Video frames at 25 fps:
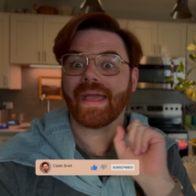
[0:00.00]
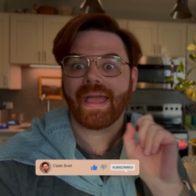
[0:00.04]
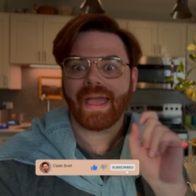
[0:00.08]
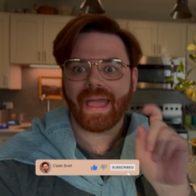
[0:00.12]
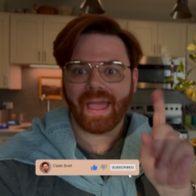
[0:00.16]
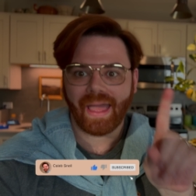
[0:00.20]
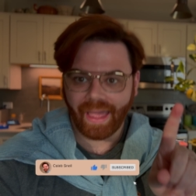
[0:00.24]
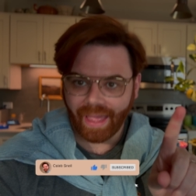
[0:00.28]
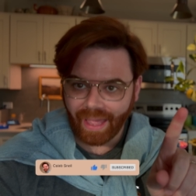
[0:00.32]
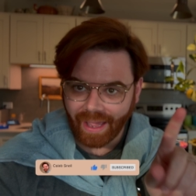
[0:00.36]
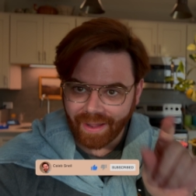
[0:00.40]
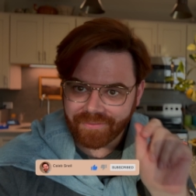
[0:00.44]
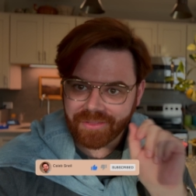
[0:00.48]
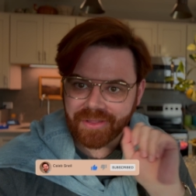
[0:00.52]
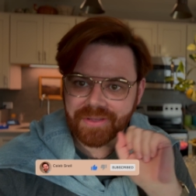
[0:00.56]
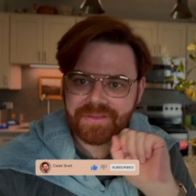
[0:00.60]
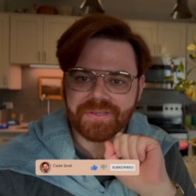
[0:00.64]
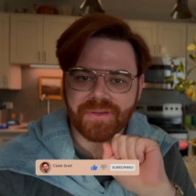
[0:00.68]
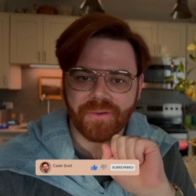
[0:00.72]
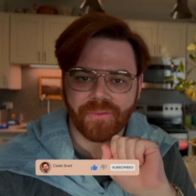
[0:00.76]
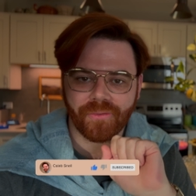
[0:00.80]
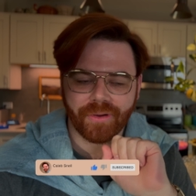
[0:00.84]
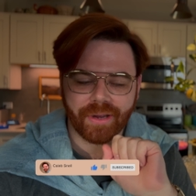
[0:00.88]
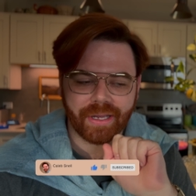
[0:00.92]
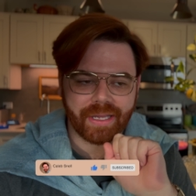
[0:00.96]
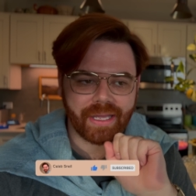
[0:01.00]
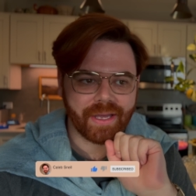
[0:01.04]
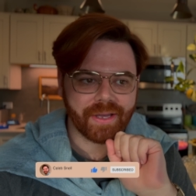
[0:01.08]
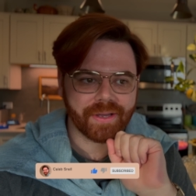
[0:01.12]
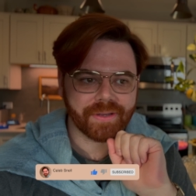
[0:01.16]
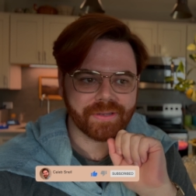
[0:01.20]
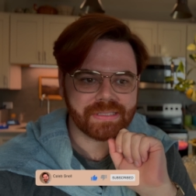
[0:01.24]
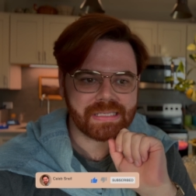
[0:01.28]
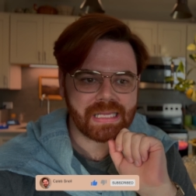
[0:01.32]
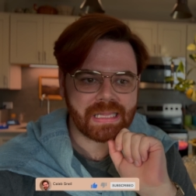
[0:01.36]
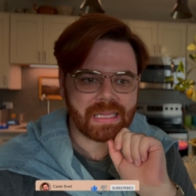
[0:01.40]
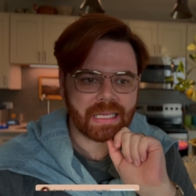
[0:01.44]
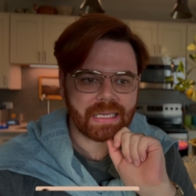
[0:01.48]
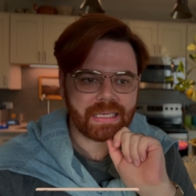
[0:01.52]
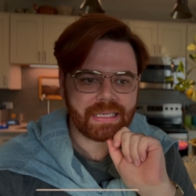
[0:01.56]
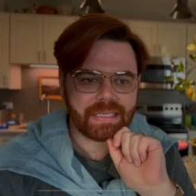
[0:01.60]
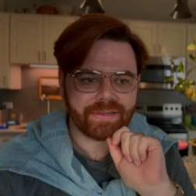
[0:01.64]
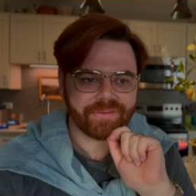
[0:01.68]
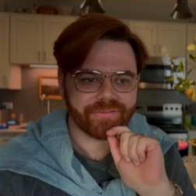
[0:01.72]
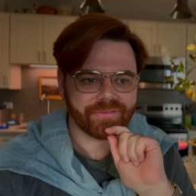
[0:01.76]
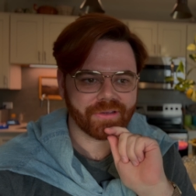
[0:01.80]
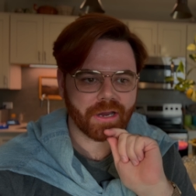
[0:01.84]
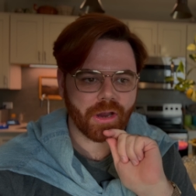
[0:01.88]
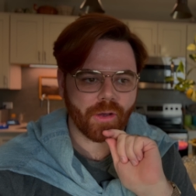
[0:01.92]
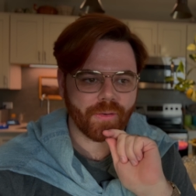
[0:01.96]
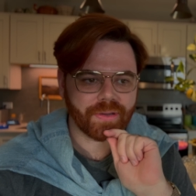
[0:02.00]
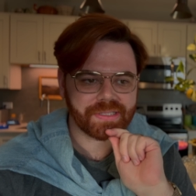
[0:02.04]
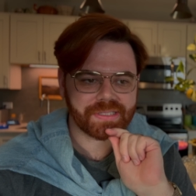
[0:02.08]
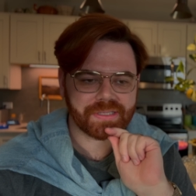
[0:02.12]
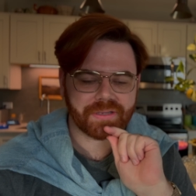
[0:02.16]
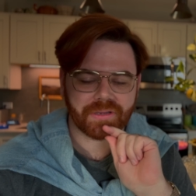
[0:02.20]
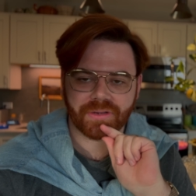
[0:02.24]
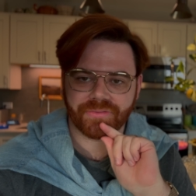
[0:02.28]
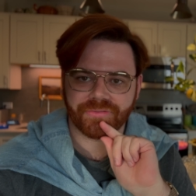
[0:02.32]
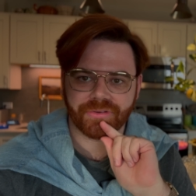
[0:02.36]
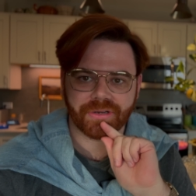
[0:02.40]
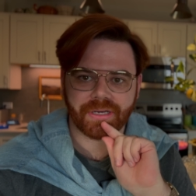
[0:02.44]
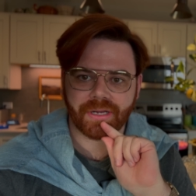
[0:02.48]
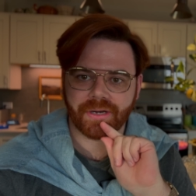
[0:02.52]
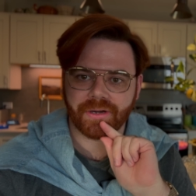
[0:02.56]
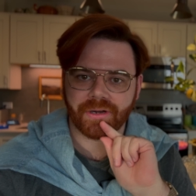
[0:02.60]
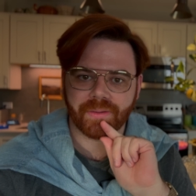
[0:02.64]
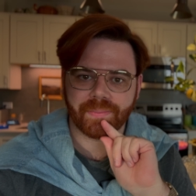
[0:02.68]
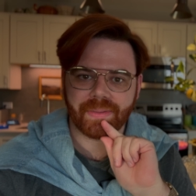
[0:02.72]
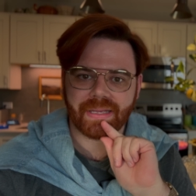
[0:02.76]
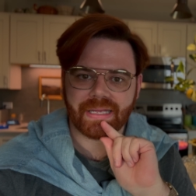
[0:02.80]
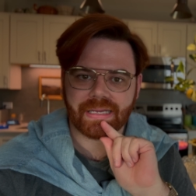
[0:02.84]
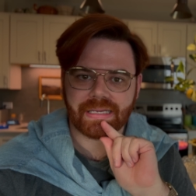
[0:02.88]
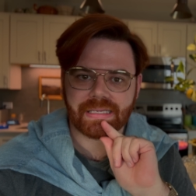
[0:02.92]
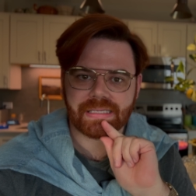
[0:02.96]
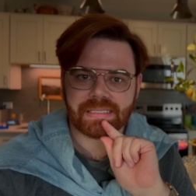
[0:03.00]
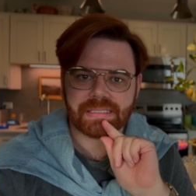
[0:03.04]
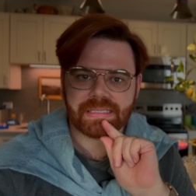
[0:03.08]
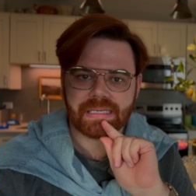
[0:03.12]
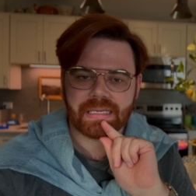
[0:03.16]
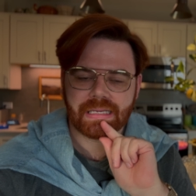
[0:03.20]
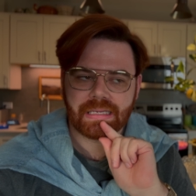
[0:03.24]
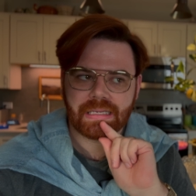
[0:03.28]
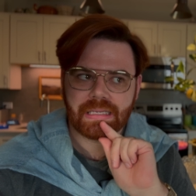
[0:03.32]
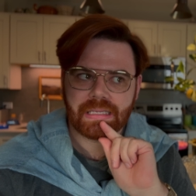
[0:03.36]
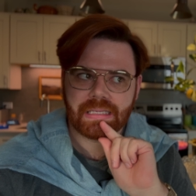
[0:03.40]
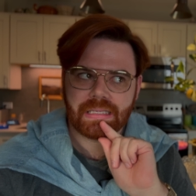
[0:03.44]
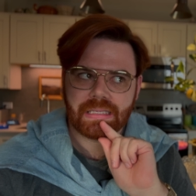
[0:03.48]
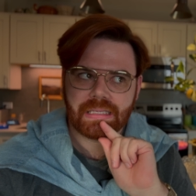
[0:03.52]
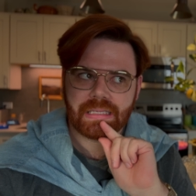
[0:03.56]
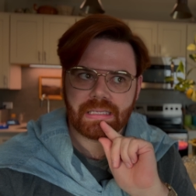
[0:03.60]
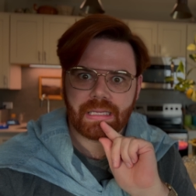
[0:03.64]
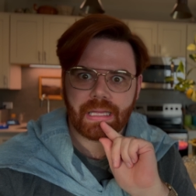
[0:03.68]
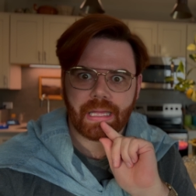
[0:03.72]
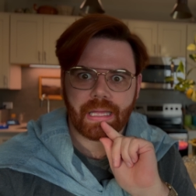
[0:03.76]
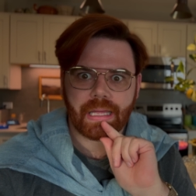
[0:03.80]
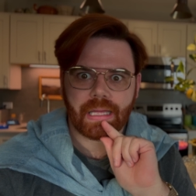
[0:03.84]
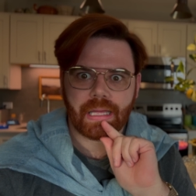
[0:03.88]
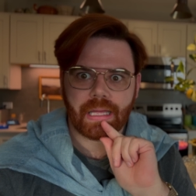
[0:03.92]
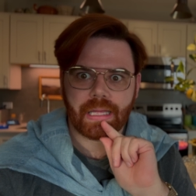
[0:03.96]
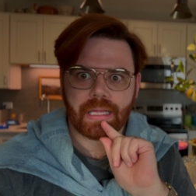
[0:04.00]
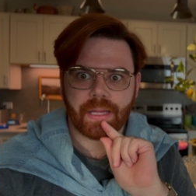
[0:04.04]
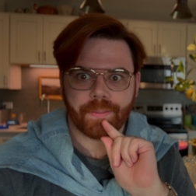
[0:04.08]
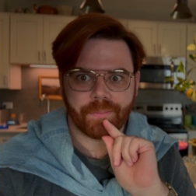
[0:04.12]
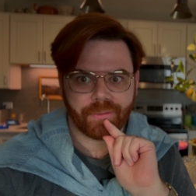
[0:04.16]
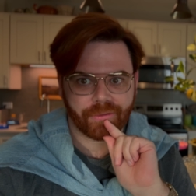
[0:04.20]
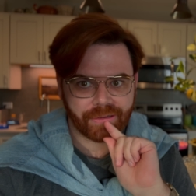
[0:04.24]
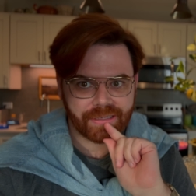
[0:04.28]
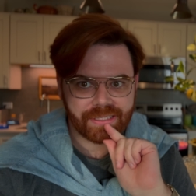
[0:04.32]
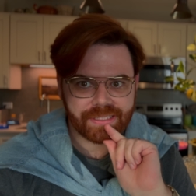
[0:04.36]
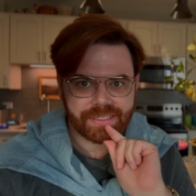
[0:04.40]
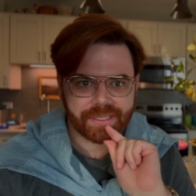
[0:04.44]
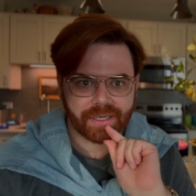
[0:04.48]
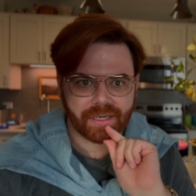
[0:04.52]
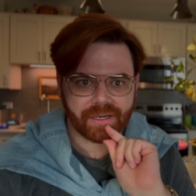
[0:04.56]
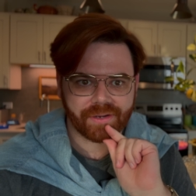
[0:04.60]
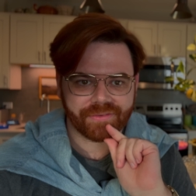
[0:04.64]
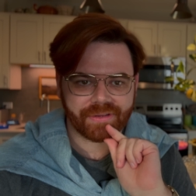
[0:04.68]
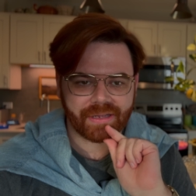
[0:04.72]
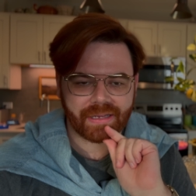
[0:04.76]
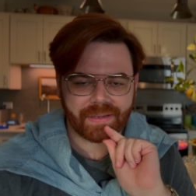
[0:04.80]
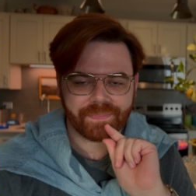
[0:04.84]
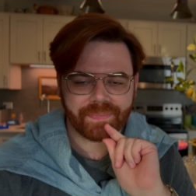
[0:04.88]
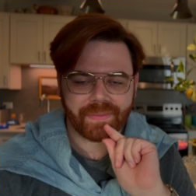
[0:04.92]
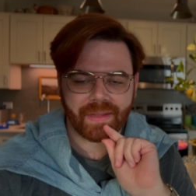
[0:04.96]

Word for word: have those Oreos, and I need to figure out what to cook for dinner because your boy's starving.